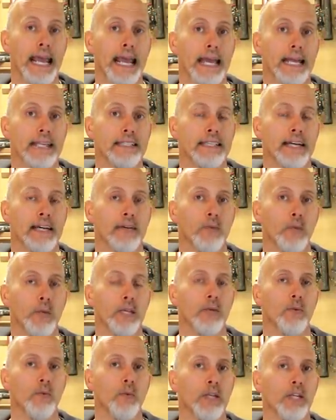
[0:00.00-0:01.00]
and uh,
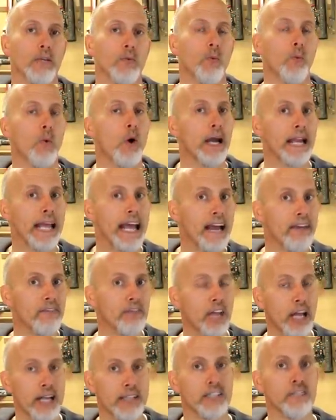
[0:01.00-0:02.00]
we, we want to have
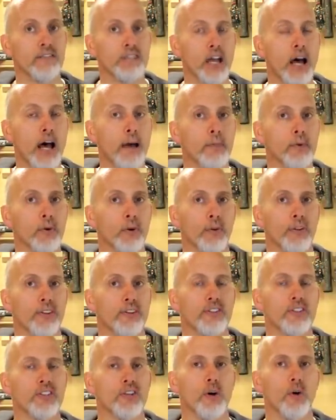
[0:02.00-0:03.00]
lots of top growth.
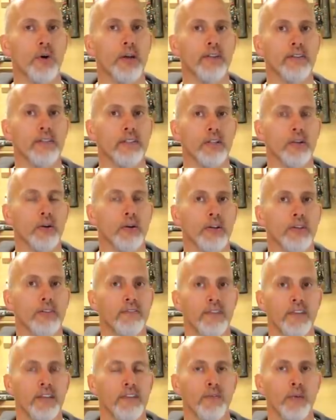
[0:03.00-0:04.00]
And so, you know,
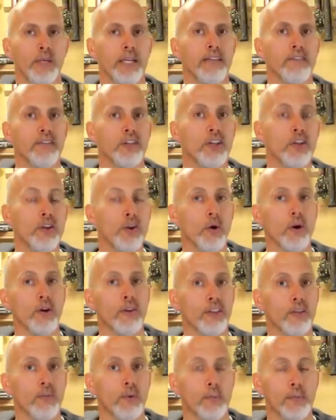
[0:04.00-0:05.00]
if, if we live in the
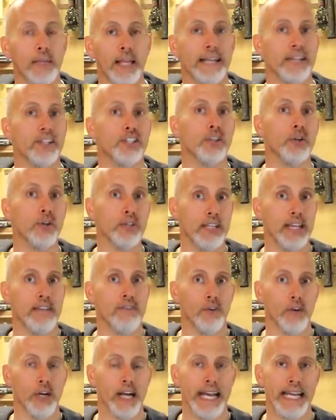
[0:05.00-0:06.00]
north and we plant a short day
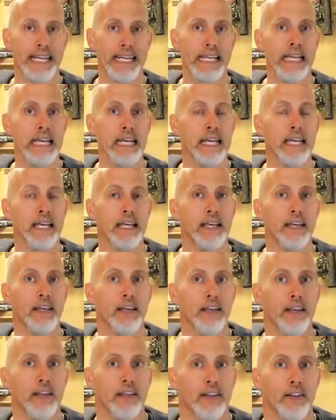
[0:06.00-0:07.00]
variety,
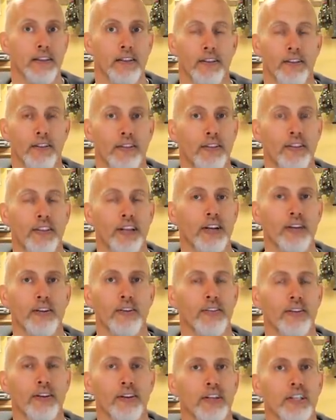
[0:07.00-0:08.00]
they're,
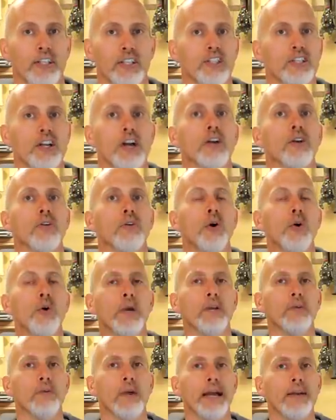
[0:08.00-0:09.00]
they're going to start
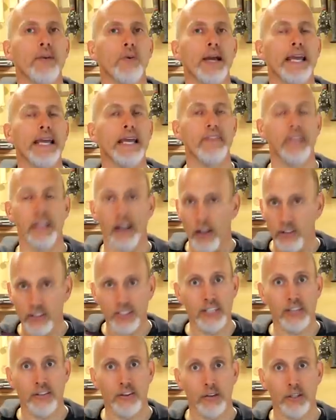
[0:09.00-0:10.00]
growing right away and then all of
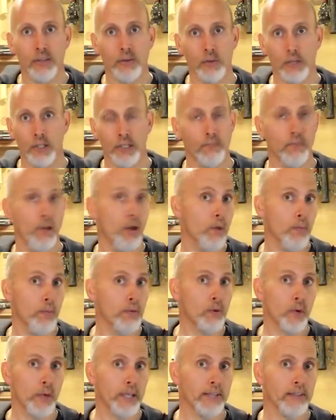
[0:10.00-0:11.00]
a sudden they're going to really
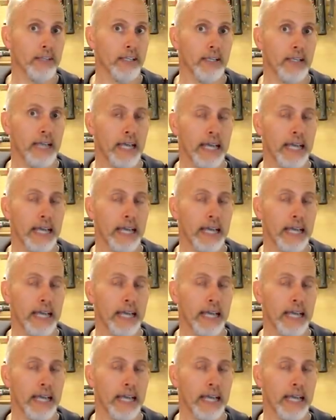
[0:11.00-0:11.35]
bulb quickly.